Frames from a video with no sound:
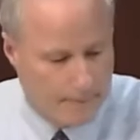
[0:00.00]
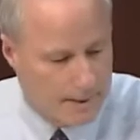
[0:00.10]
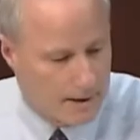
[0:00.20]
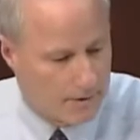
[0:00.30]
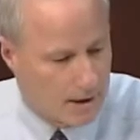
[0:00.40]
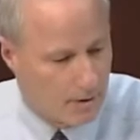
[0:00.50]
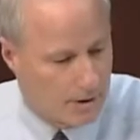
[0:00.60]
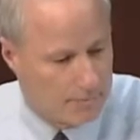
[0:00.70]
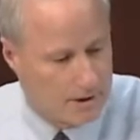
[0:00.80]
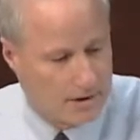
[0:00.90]
and that ought
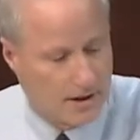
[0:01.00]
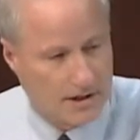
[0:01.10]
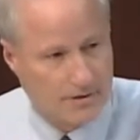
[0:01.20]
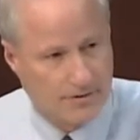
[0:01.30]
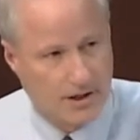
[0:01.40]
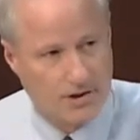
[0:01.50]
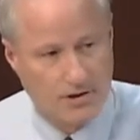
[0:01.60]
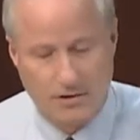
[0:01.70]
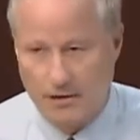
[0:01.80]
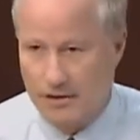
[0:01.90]
to be a
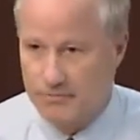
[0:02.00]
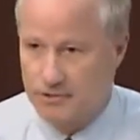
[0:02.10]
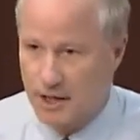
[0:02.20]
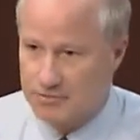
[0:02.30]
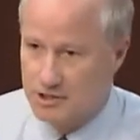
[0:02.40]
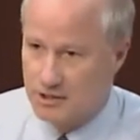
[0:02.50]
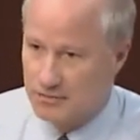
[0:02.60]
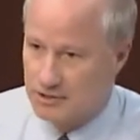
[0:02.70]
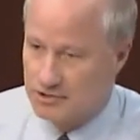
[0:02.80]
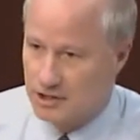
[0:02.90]
classification, top
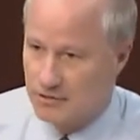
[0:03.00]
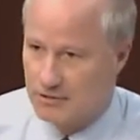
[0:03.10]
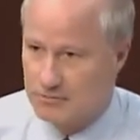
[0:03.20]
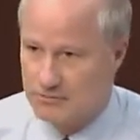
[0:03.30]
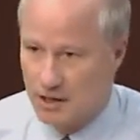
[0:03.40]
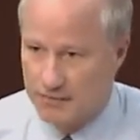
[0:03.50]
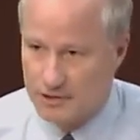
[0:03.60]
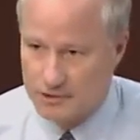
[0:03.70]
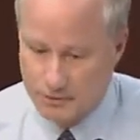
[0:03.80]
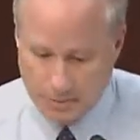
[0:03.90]
secret, secret,
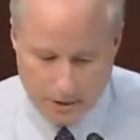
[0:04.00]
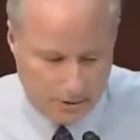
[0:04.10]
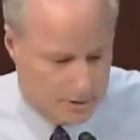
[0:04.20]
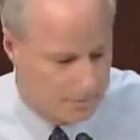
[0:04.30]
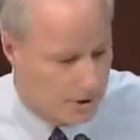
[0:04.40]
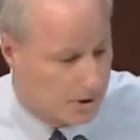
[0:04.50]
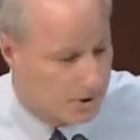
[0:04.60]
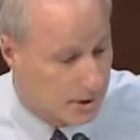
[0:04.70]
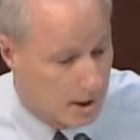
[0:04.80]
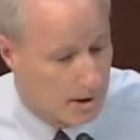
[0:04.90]
confidential, politically
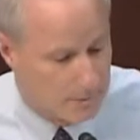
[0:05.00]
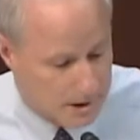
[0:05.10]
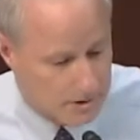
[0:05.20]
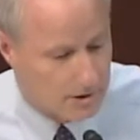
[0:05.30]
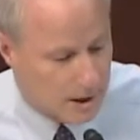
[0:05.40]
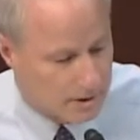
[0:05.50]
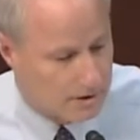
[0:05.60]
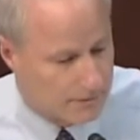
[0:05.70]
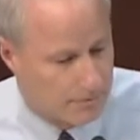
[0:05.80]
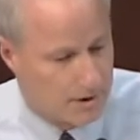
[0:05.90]
embarrassing, because a lot of the
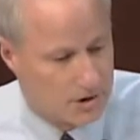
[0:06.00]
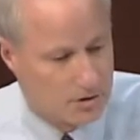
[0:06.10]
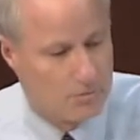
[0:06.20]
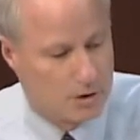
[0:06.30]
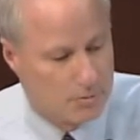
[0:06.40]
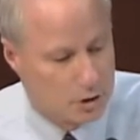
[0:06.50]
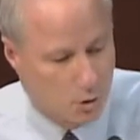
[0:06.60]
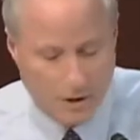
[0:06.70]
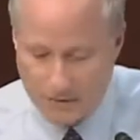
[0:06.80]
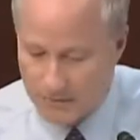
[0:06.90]
information, the
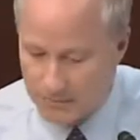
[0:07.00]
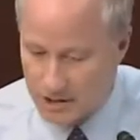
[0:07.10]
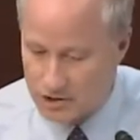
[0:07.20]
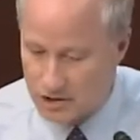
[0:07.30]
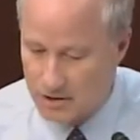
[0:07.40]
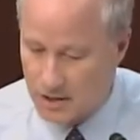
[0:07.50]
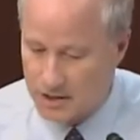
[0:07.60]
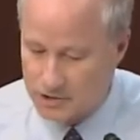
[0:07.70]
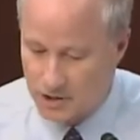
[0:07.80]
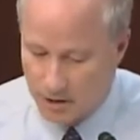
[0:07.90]
majority of information that
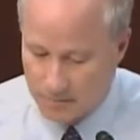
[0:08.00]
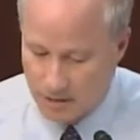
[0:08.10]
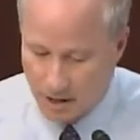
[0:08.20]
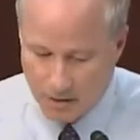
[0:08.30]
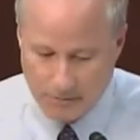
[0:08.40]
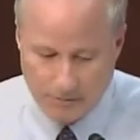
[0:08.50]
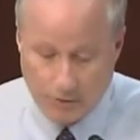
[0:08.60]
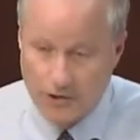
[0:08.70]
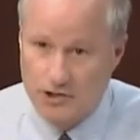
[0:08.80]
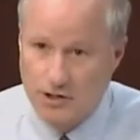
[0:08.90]
has come
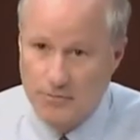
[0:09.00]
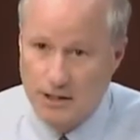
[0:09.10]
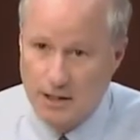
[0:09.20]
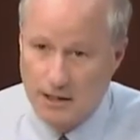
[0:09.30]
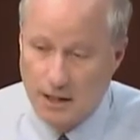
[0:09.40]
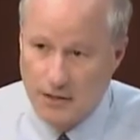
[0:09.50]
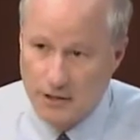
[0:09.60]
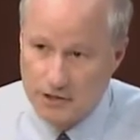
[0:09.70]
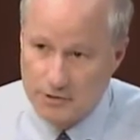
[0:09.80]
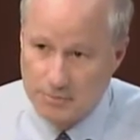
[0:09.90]
before this committee
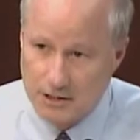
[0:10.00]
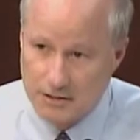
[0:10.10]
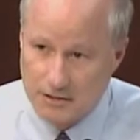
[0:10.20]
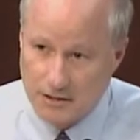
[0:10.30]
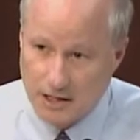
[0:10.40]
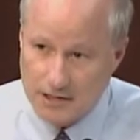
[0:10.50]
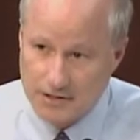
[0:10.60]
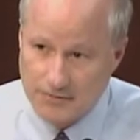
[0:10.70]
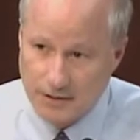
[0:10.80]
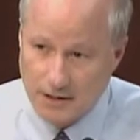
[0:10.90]
that has been
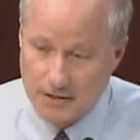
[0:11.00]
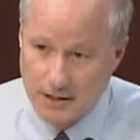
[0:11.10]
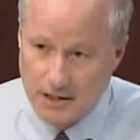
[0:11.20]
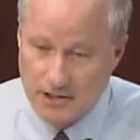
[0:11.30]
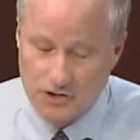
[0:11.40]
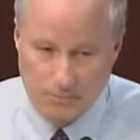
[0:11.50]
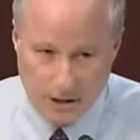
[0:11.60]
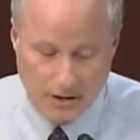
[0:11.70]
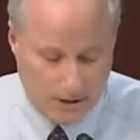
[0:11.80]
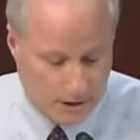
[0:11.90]
classified is
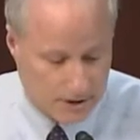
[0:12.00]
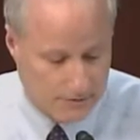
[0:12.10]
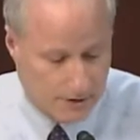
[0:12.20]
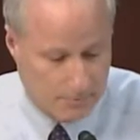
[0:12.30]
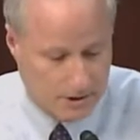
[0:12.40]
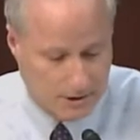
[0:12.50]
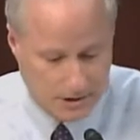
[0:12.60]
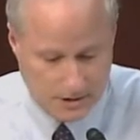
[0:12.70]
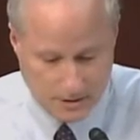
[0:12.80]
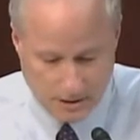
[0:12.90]
merely classified
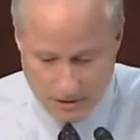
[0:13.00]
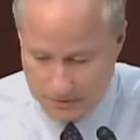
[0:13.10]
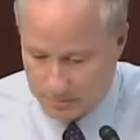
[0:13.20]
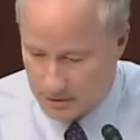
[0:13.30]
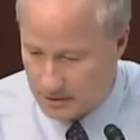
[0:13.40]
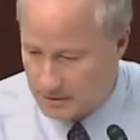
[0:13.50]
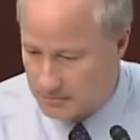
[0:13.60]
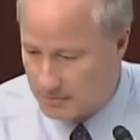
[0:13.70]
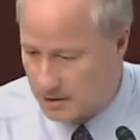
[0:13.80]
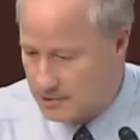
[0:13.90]
because it's politically
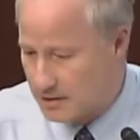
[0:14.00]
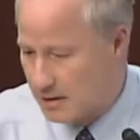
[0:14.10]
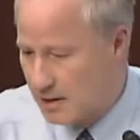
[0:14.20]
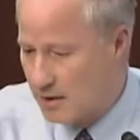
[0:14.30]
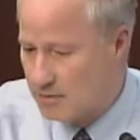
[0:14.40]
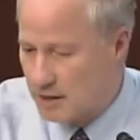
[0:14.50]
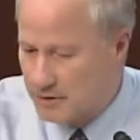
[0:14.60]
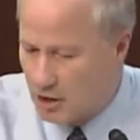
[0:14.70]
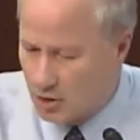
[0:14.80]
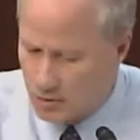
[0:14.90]
embarrassing. Let me
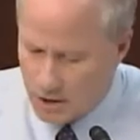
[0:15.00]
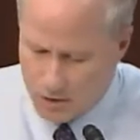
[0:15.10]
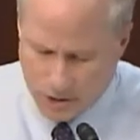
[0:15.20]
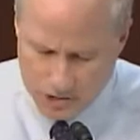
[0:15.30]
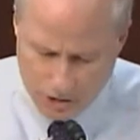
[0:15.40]
go to a question.